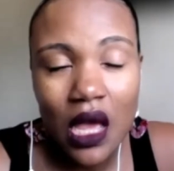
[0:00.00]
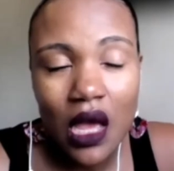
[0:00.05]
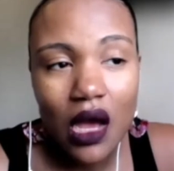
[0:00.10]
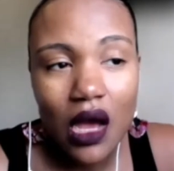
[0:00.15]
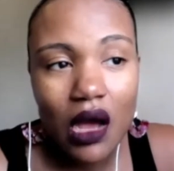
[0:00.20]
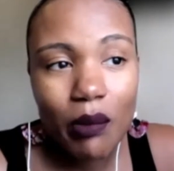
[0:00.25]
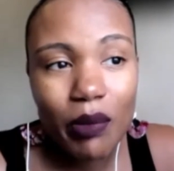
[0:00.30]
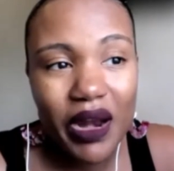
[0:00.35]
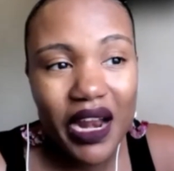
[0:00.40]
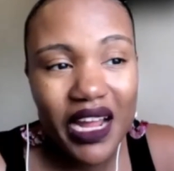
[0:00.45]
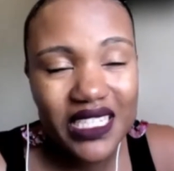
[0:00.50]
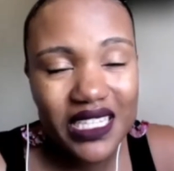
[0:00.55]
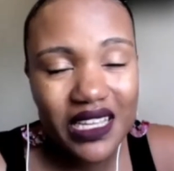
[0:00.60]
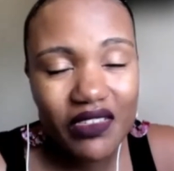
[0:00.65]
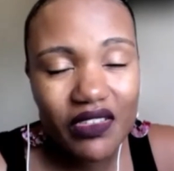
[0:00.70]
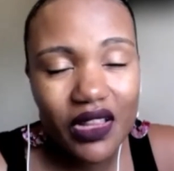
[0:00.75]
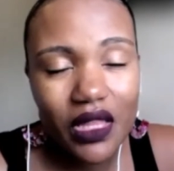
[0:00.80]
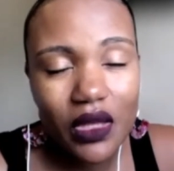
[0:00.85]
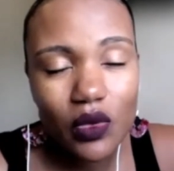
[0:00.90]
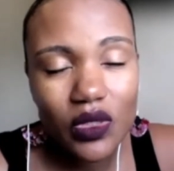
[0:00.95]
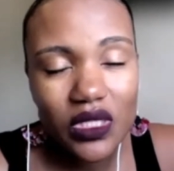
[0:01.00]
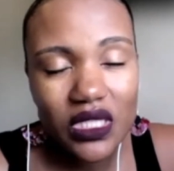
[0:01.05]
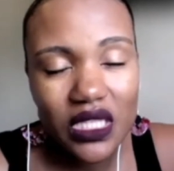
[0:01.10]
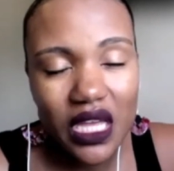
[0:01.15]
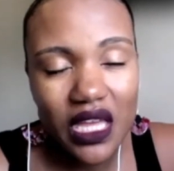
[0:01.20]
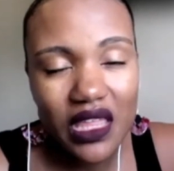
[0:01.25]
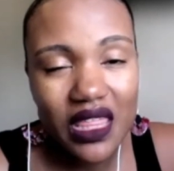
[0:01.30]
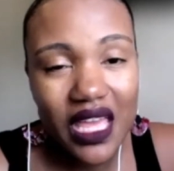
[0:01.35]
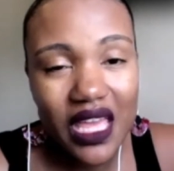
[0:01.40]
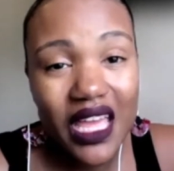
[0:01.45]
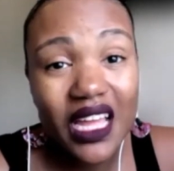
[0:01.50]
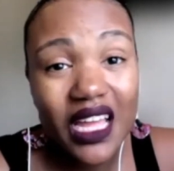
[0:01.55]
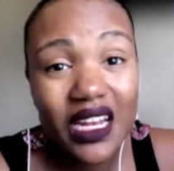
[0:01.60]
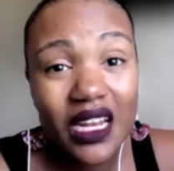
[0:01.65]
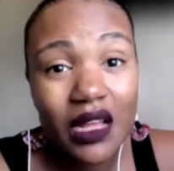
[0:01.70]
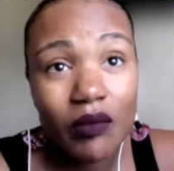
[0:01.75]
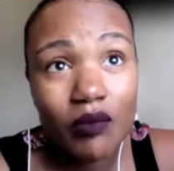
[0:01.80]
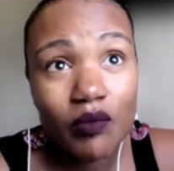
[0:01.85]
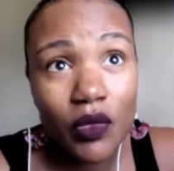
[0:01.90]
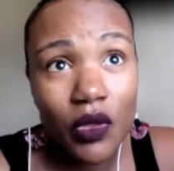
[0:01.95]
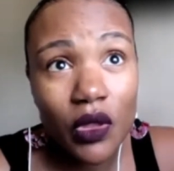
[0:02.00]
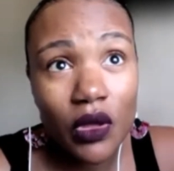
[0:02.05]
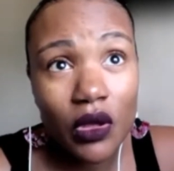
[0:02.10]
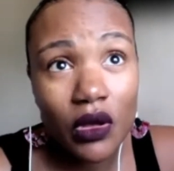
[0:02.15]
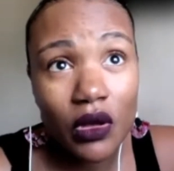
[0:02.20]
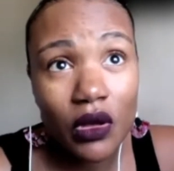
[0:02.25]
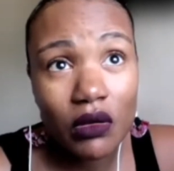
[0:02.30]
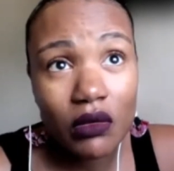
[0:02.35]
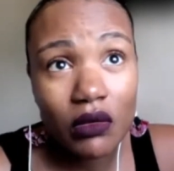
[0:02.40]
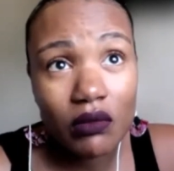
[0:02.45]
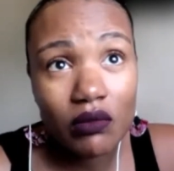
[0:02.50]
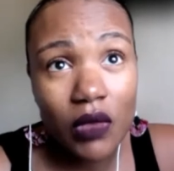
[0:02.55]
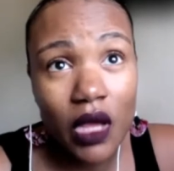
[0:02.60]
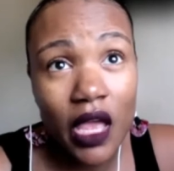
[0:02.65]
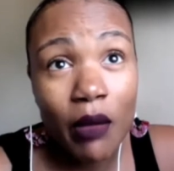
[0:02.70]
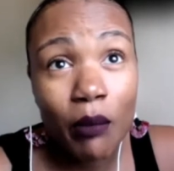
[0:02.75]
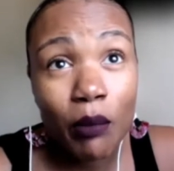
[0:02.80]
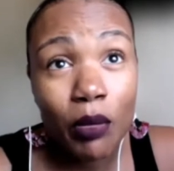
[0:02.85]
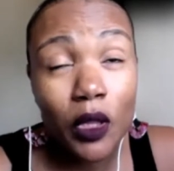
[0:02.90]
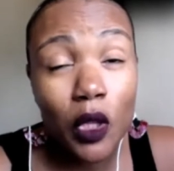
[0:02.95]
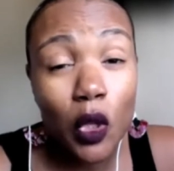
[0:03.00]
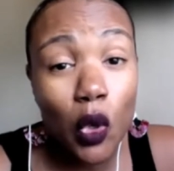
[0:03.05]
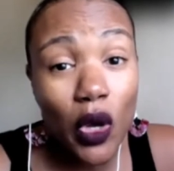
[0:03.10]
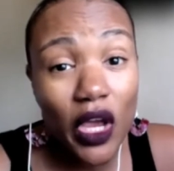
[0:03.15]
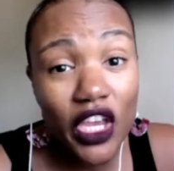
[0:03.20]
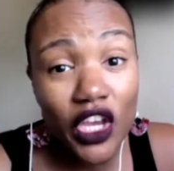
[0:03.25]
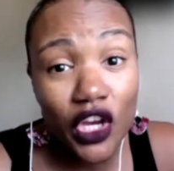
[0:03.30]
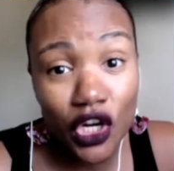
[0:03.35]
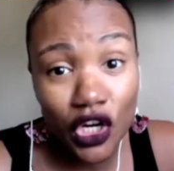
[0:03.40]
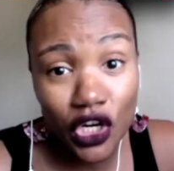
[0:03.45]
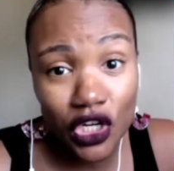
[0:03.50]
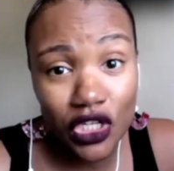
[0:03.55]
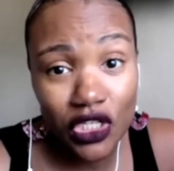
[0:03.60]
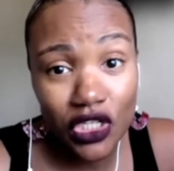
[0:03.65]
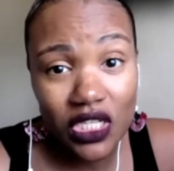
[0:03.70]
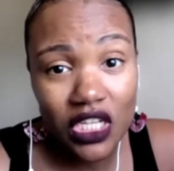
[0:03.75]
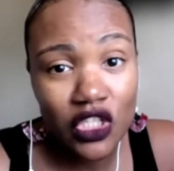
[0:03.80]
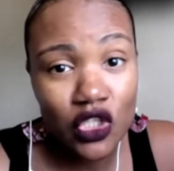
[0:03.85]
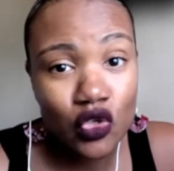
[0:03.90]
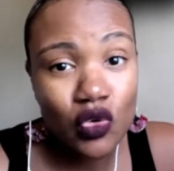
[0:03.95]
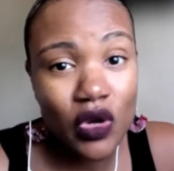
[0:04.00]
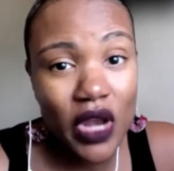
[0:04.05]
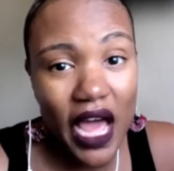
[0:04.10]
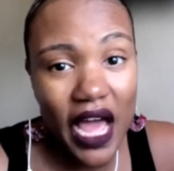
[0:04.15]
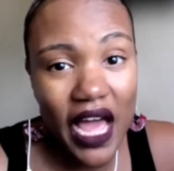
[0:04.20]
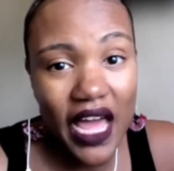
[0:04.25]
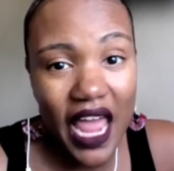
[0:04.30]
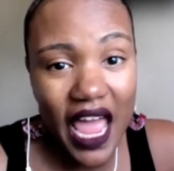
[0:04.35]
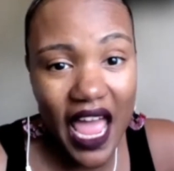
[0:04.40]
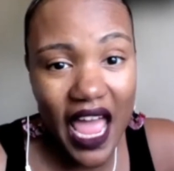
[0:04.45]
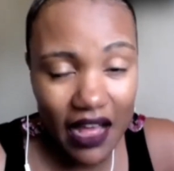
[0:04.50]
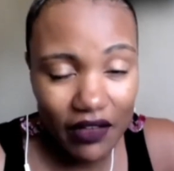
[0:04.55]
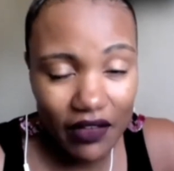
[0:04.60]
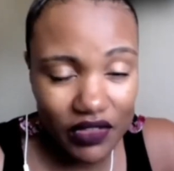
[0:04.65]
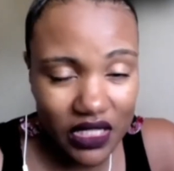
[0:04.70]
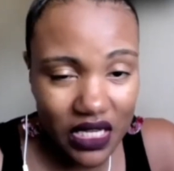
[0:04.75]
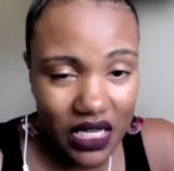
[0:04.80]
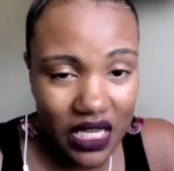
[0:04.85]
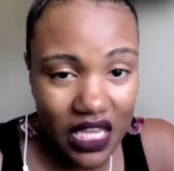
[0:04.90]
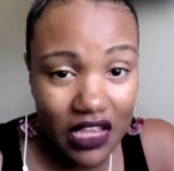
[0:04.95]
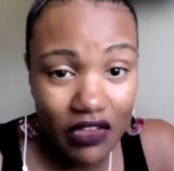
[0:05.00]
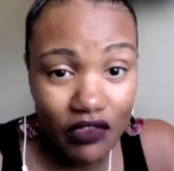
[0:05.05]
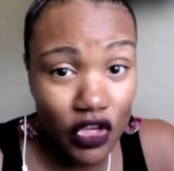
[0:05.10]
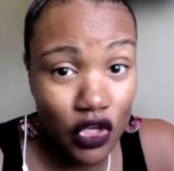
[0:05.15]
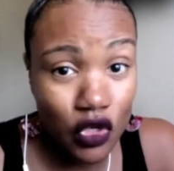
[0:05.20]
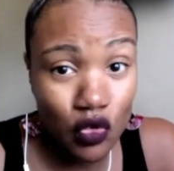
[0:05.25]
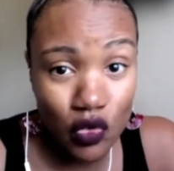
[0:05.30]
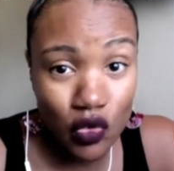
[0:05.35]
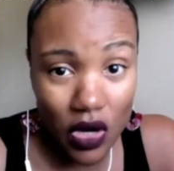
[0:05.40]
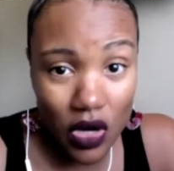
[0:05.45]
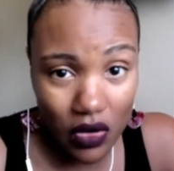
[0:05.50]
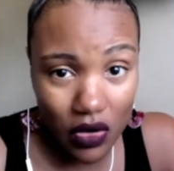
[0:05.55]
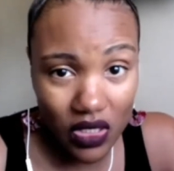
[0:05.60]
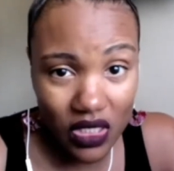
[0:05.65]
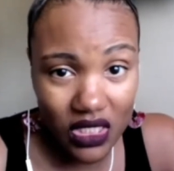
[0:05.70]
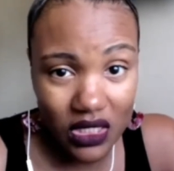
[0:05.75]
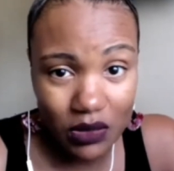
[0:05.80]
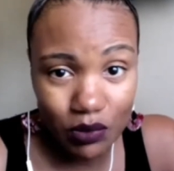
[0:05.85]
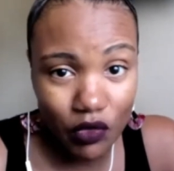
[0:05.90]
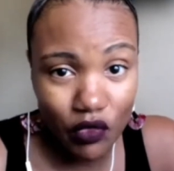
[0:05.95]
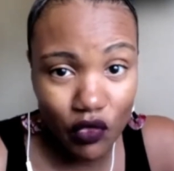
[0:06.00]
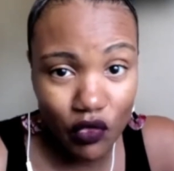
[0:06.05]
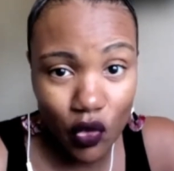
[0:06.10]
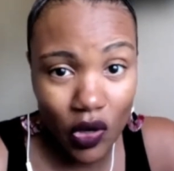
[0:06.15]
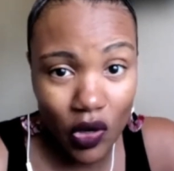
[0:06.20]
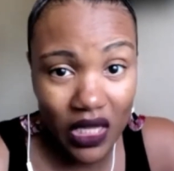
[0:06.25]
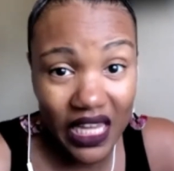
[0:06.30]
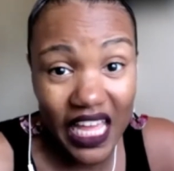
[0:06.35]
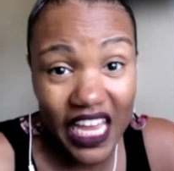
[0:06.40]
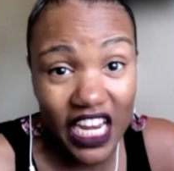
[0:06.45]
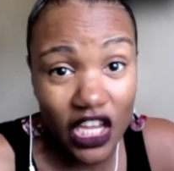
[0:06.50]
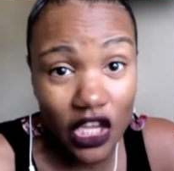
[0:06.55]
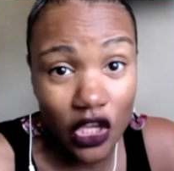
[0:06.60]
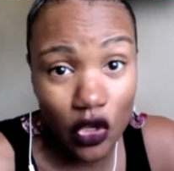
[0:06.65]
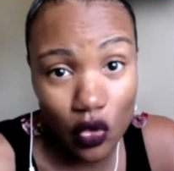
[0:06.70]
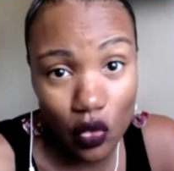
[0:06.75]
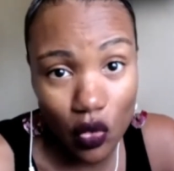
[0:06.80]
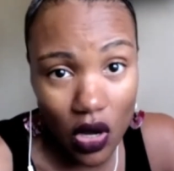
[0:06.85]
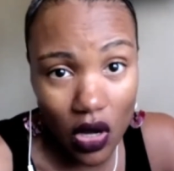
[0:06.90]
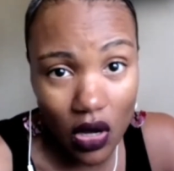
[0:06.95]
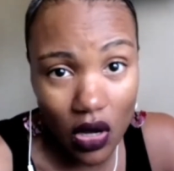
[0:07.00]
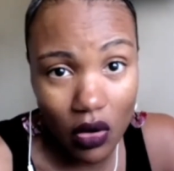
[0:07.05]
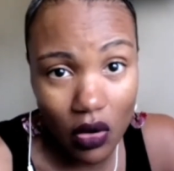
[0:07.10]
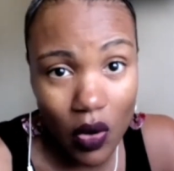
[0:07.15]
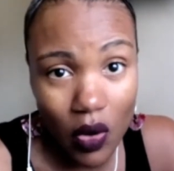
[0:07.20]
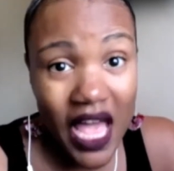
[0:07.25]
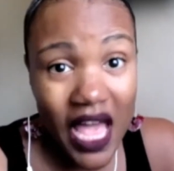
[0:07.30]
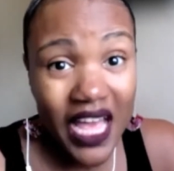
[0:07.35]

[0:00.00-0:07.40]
But I definitely would say that employers do not have to give you notice before letting you go.